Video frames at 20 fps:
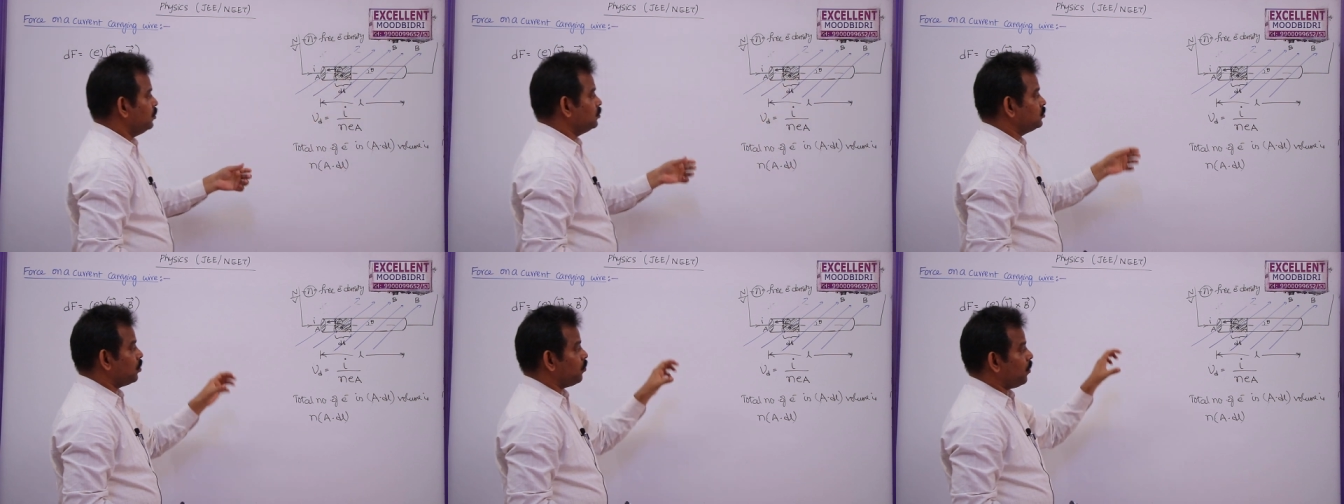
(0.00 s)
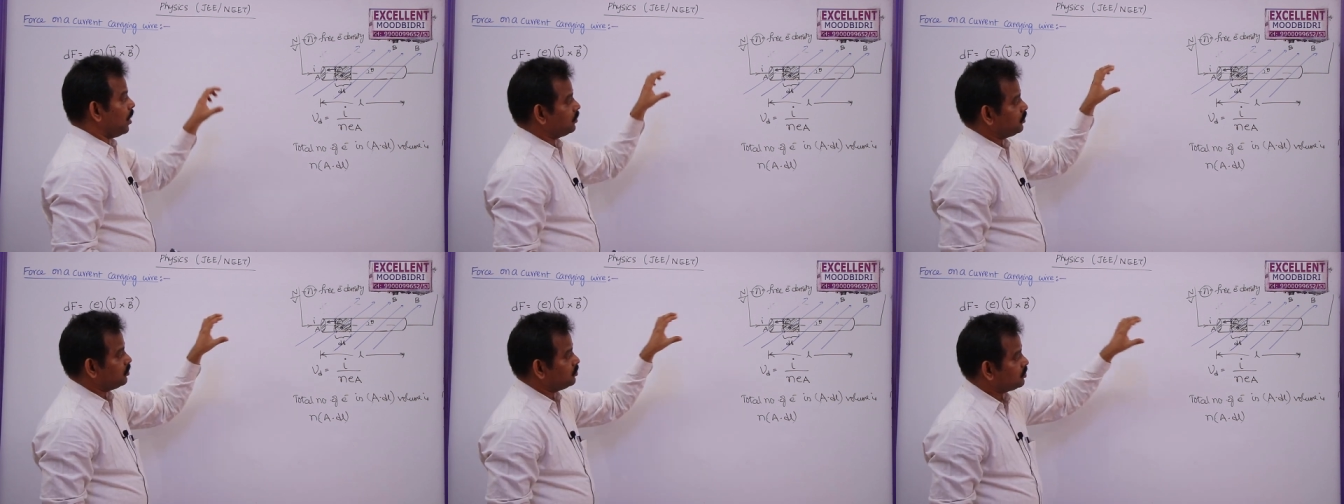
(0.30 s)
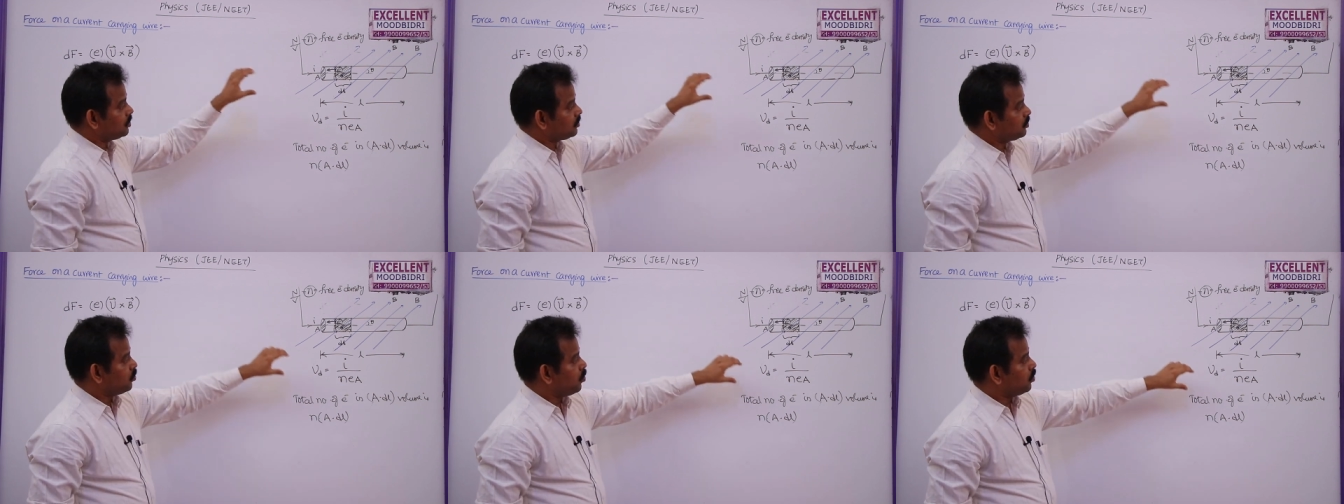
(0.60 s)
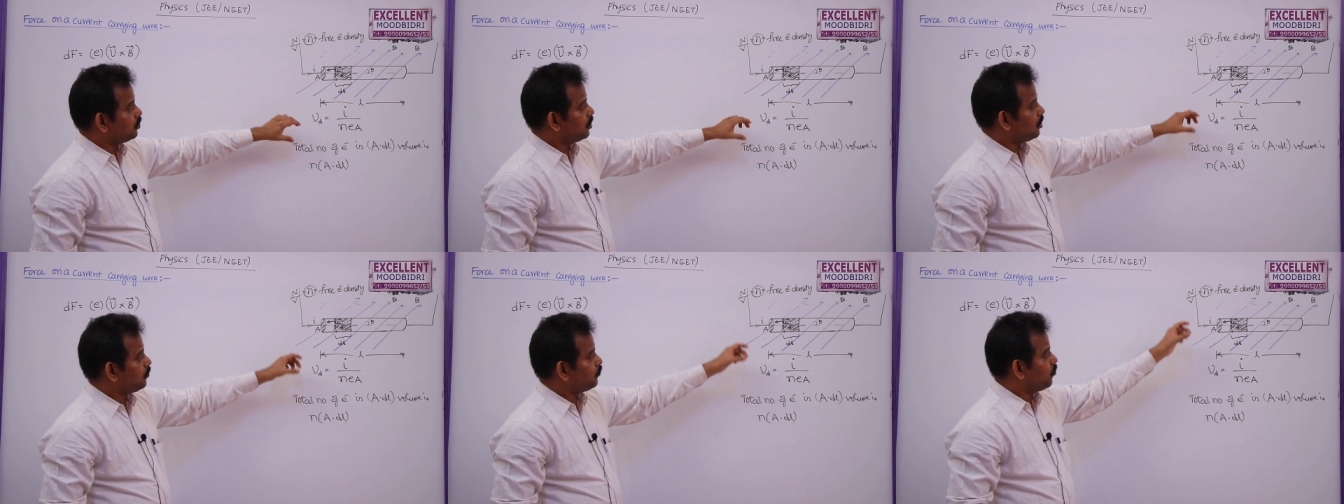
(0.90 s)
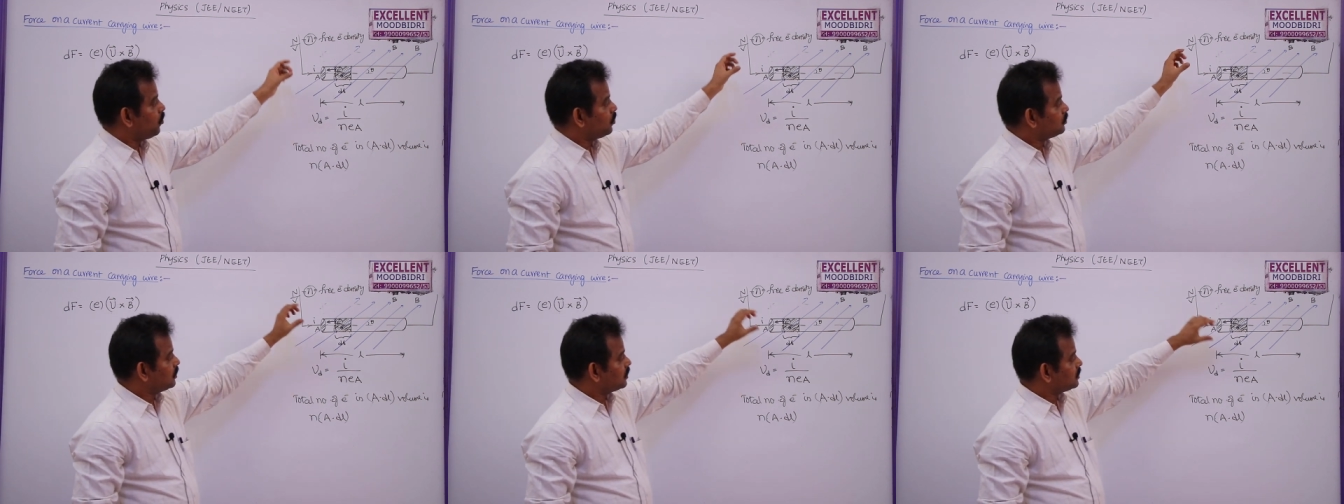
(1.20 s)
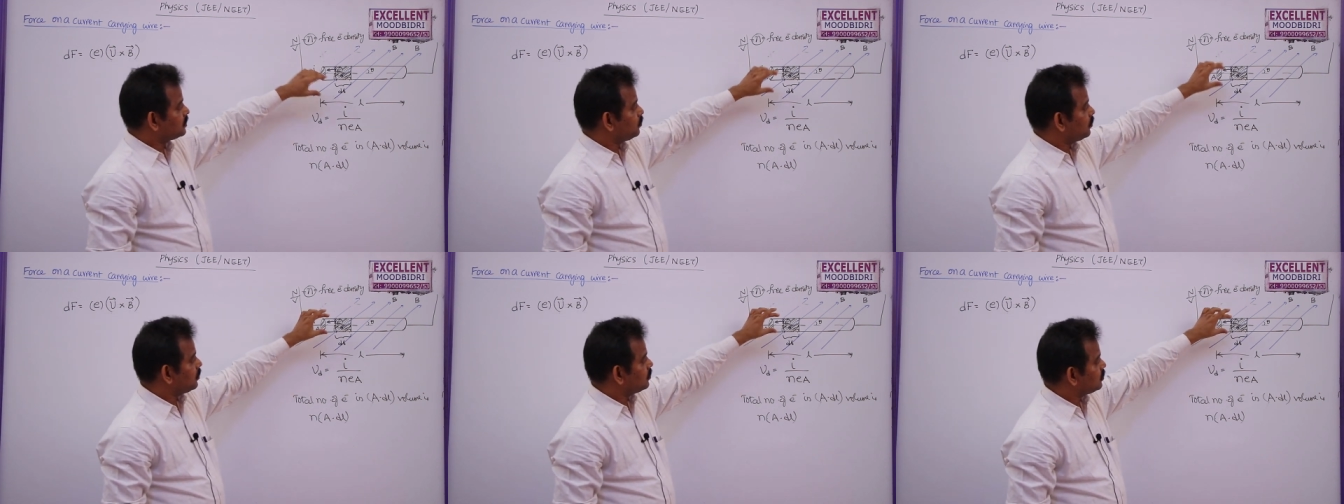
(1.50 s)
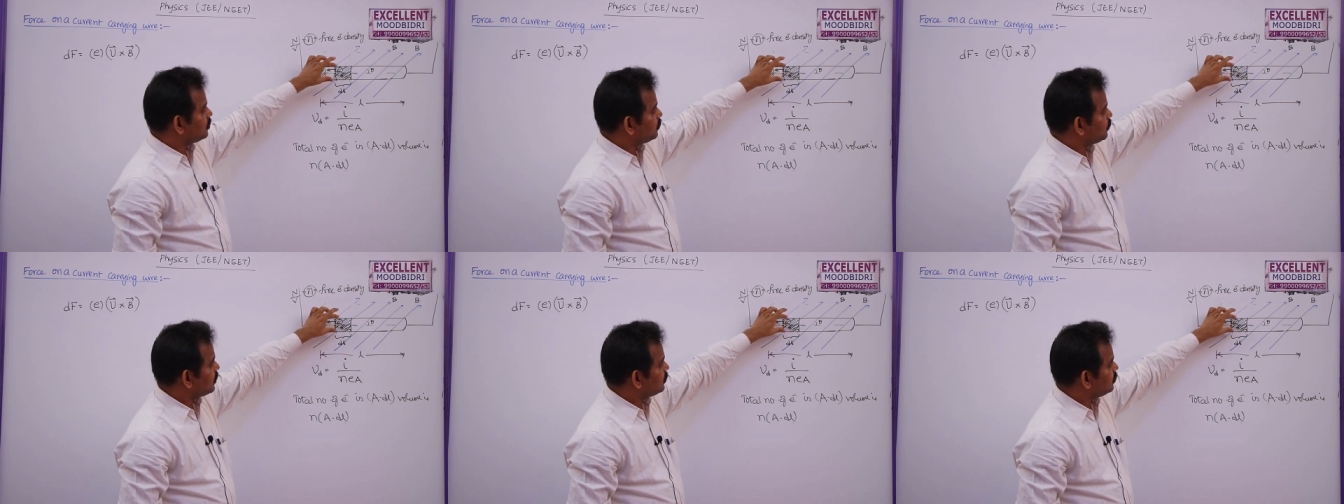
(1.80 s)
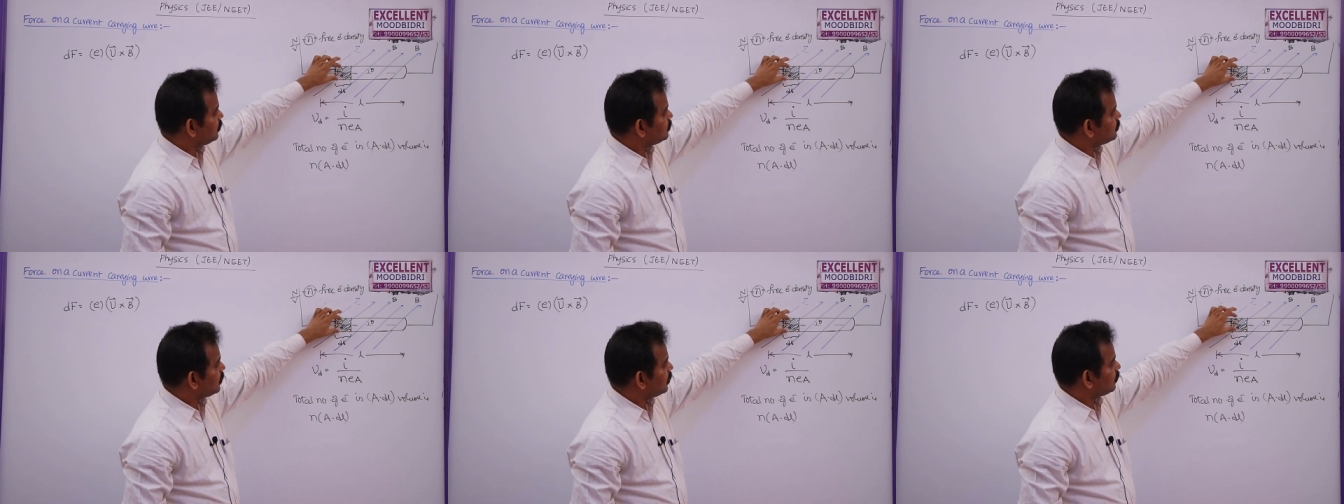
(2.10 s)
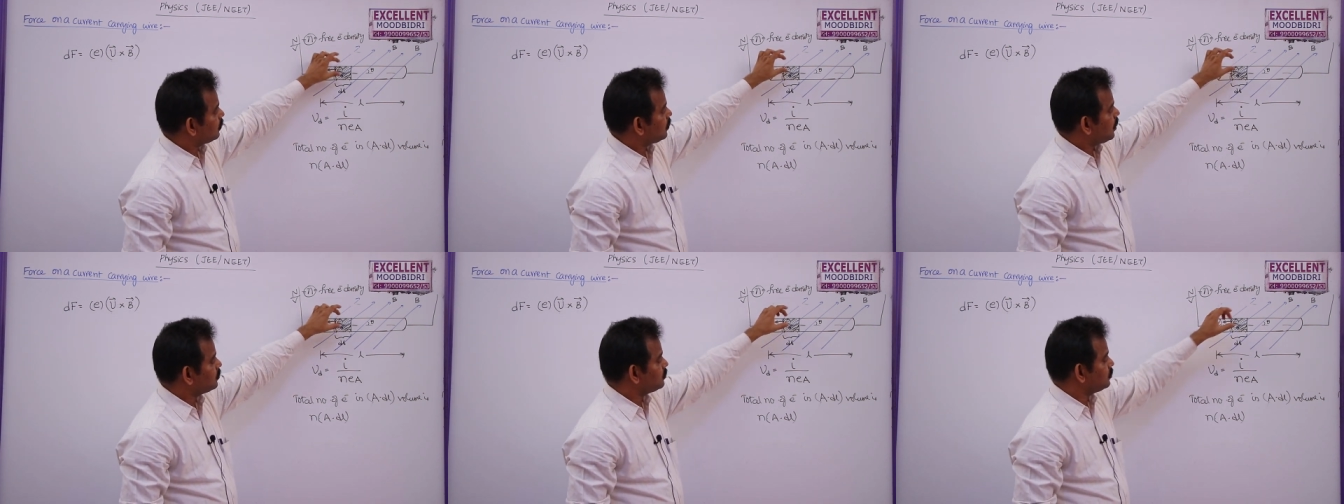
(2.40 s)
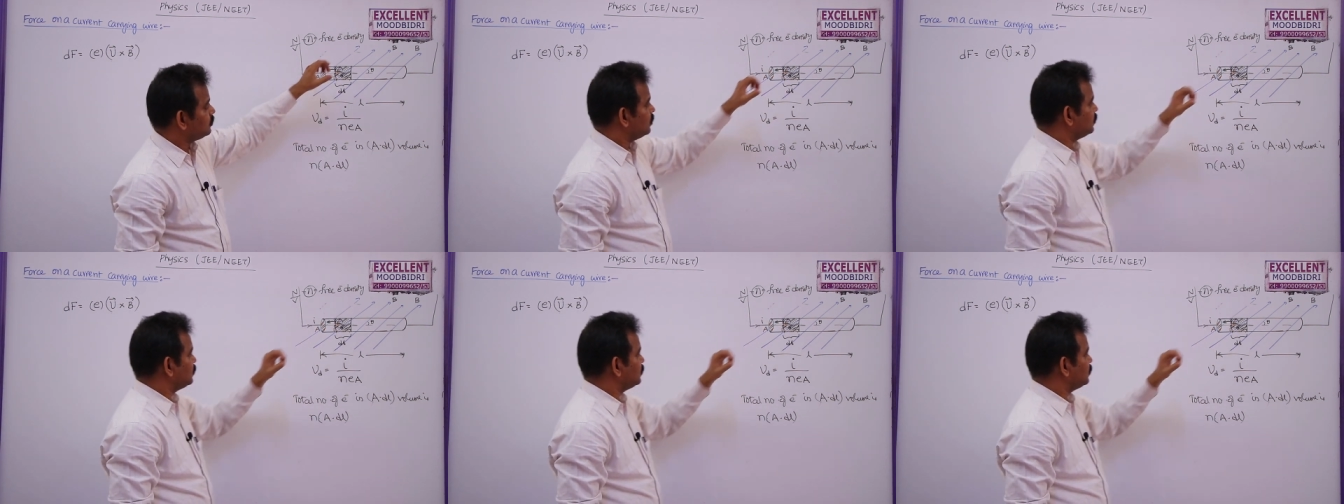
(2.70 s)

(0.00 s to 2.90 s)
So what is the total force experienced by these electrons in